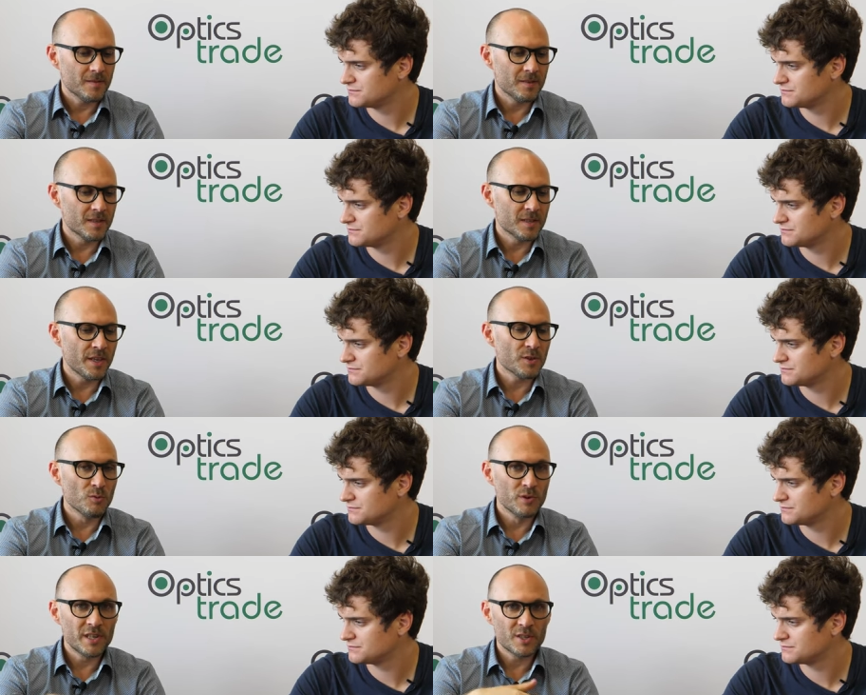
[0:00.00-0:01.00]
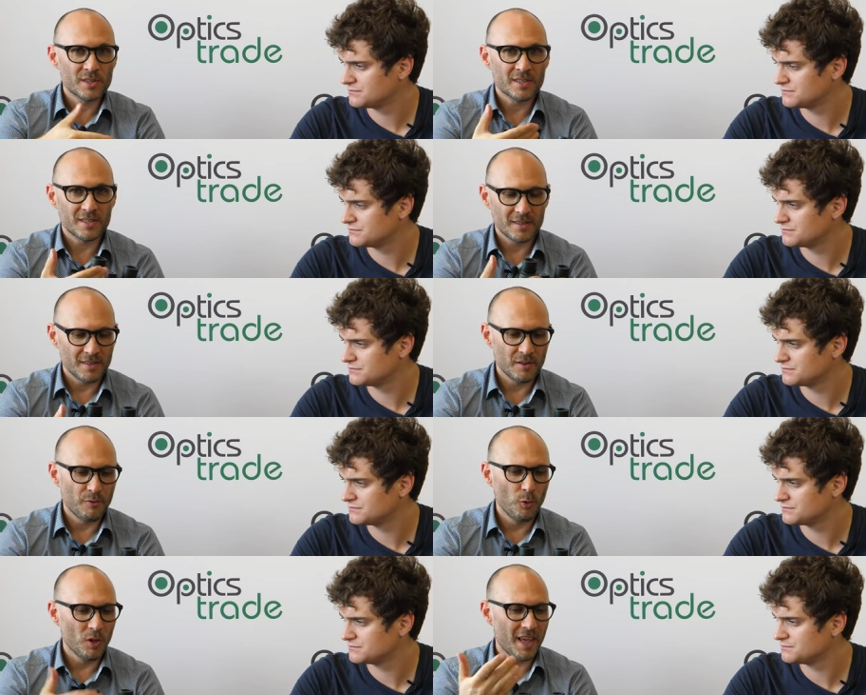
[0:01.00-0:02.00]
Speaker 1: the central bridge is uh, in the
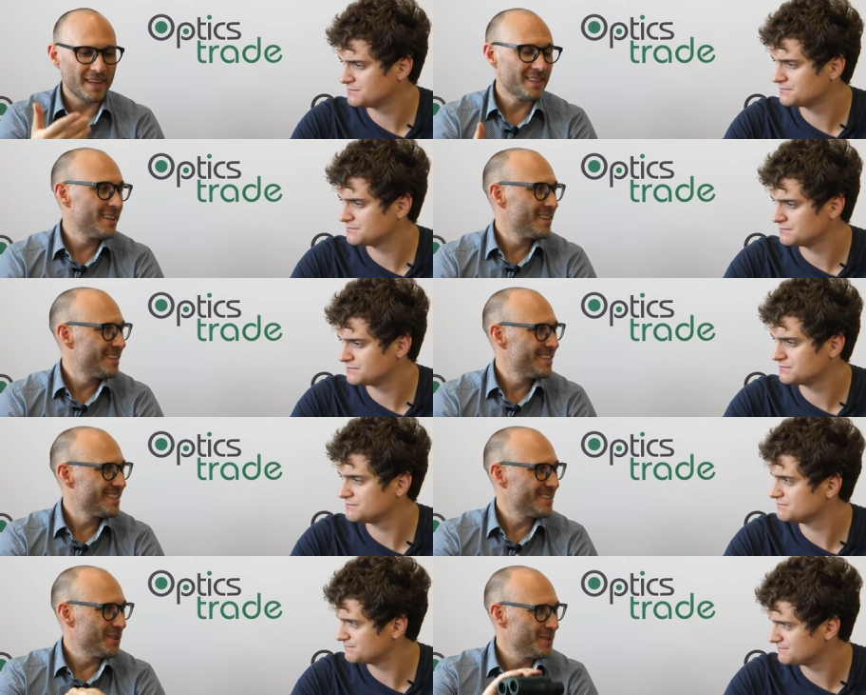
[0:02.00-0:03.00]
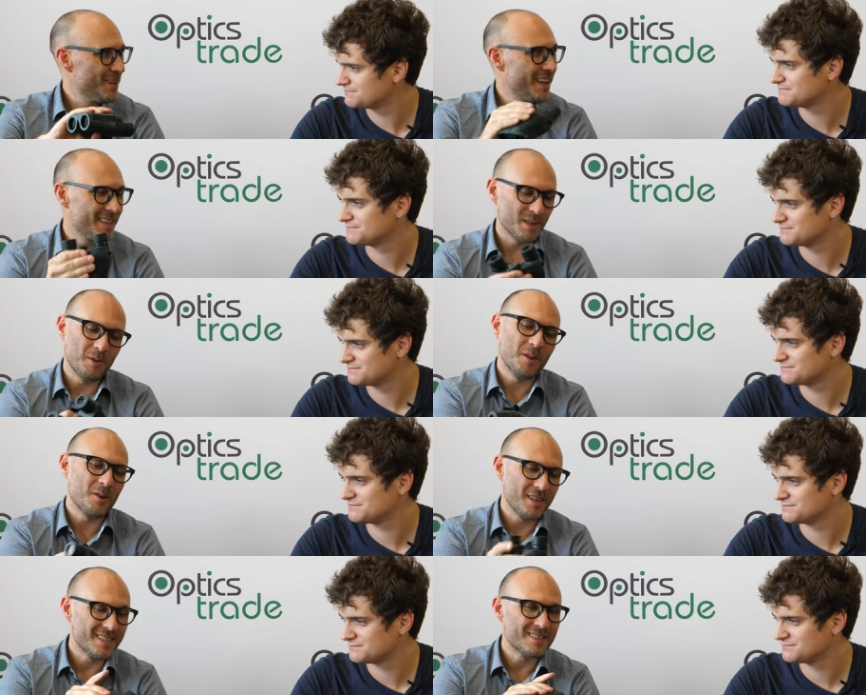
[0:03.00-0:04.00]
full length, so the handling, but
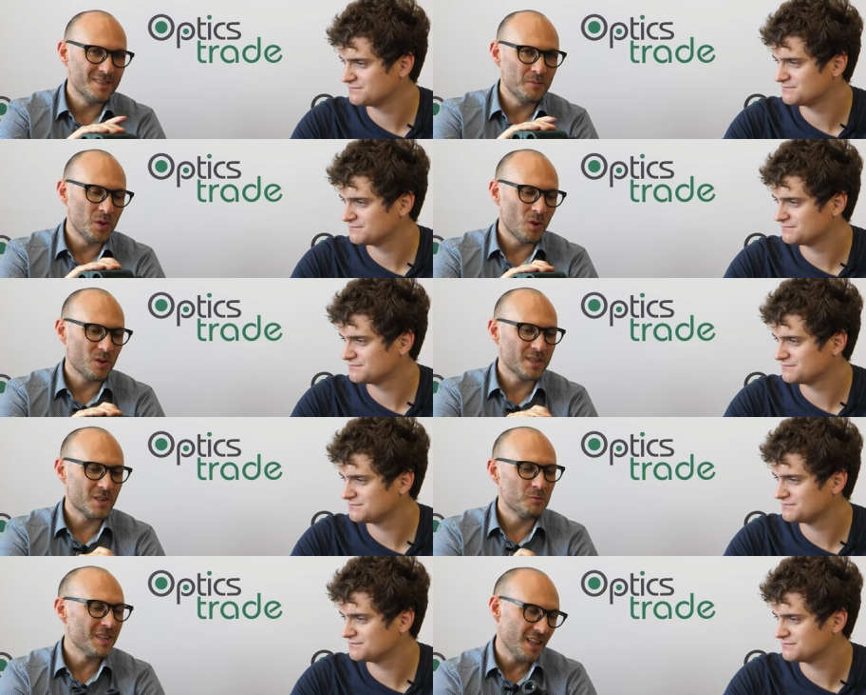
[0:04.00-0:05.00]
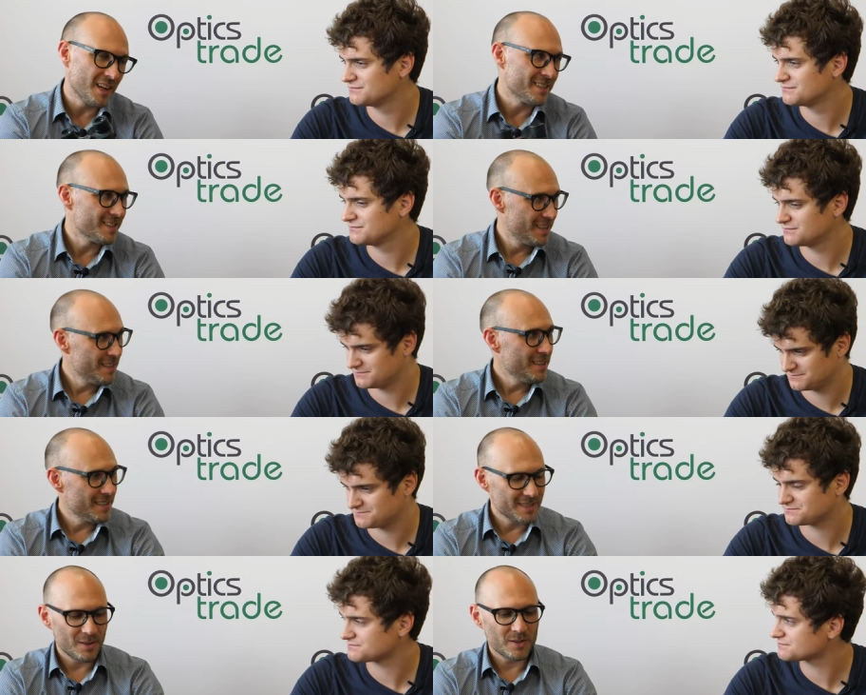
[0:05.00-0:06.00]
okay, the binoculars are really light,
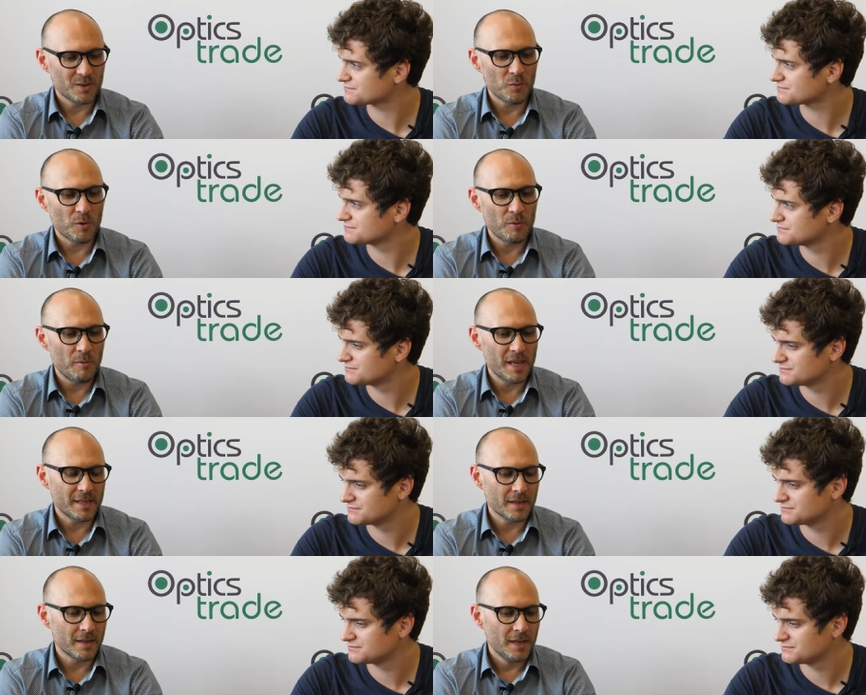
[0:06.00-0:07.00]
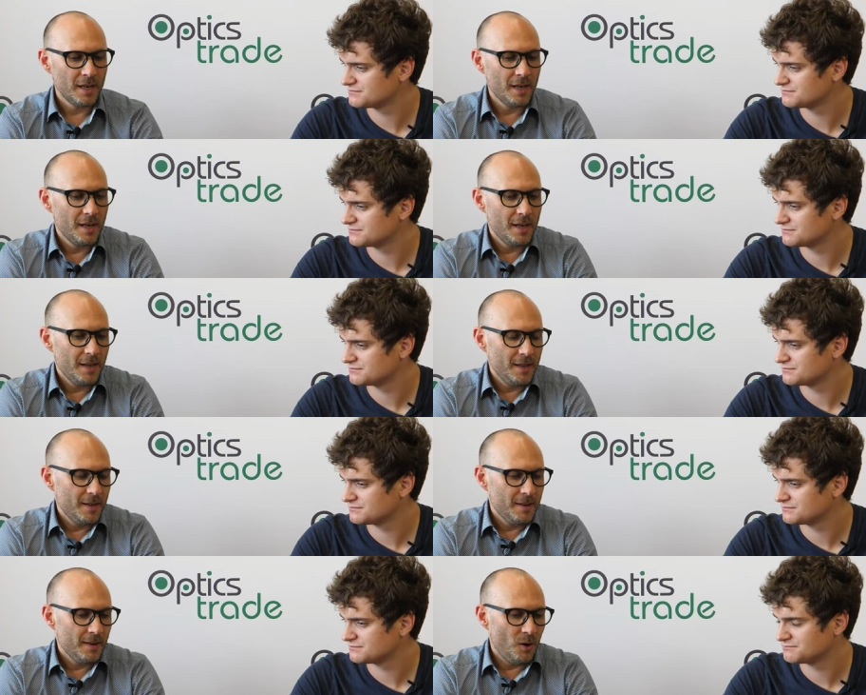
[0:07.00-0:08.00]
it's not so problematic.
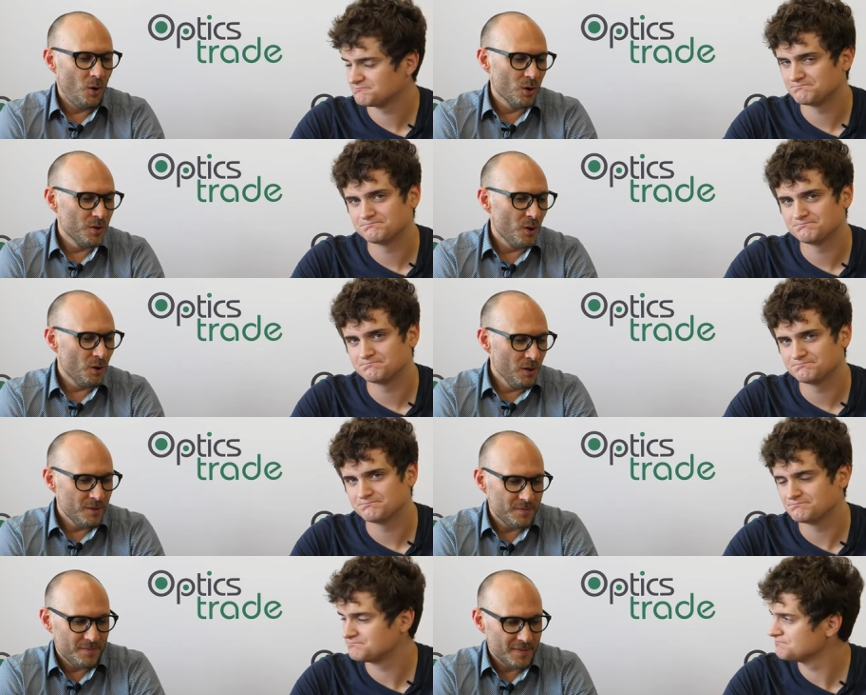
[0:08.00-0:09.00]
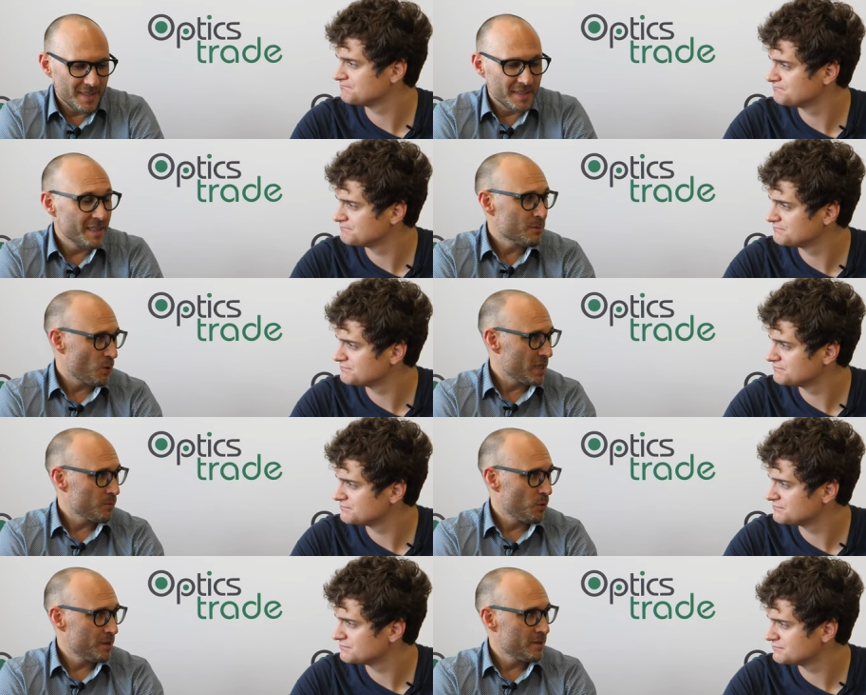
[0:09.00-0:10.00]
All in all, in this
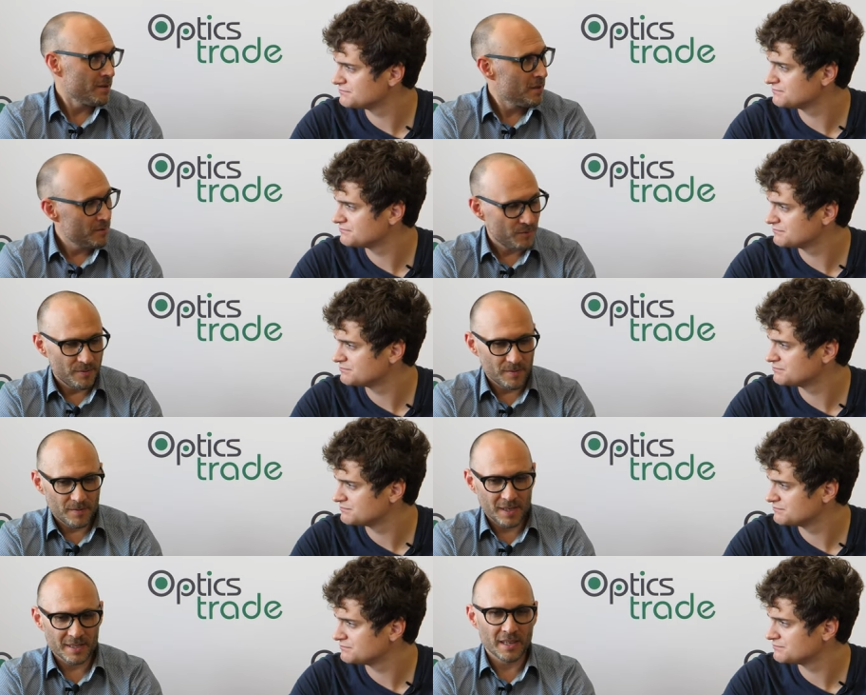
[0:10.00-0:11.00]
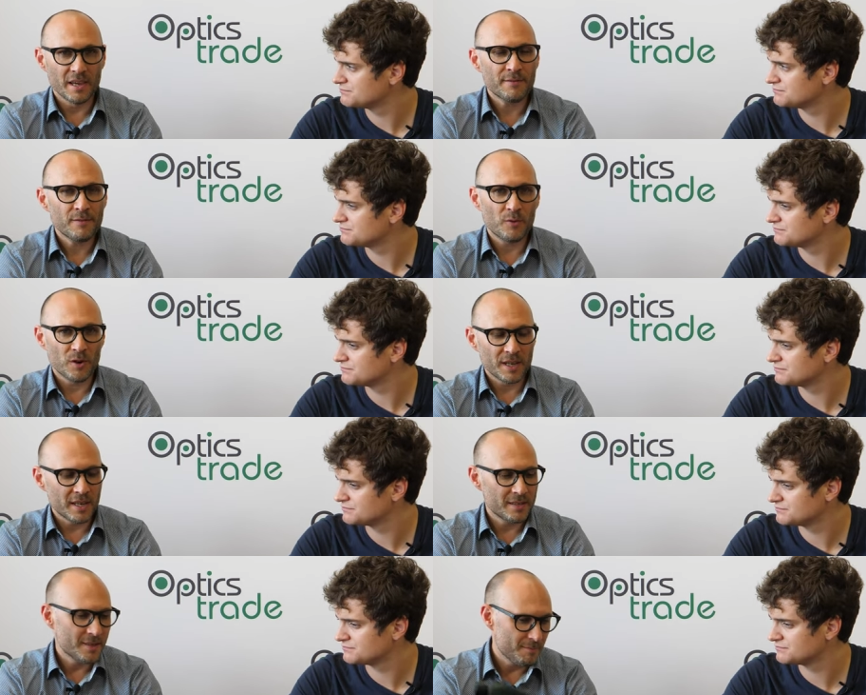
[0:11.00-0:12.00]
price point, as a gift for a
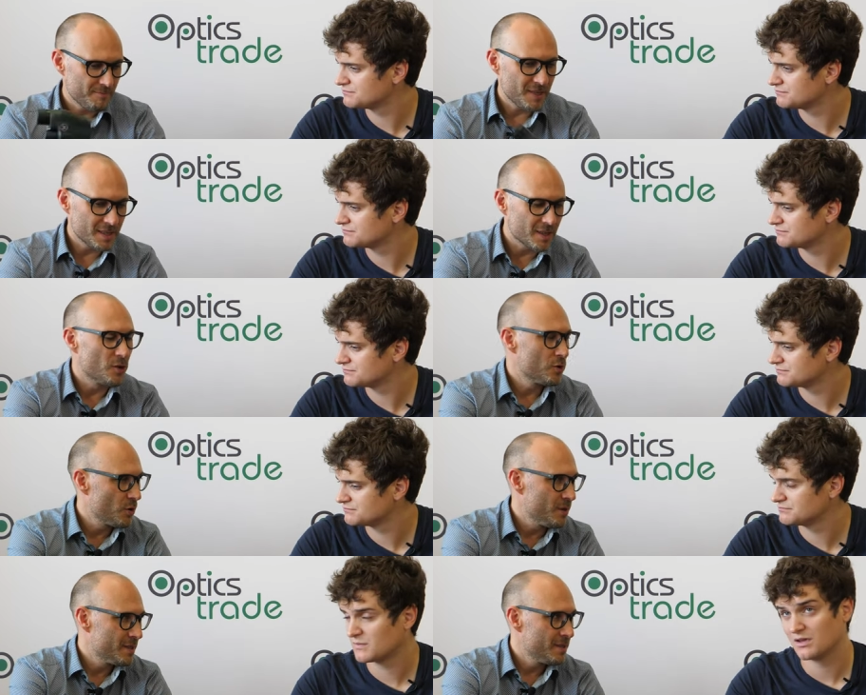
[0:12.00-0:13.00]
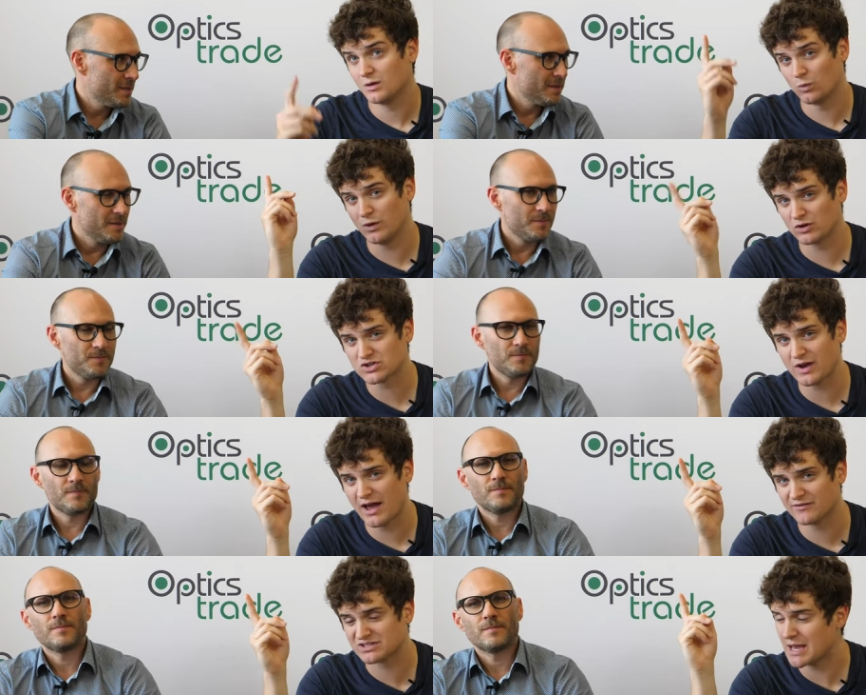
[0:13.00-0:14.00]
kid, it's a good choice.
Speaker 2: We also have a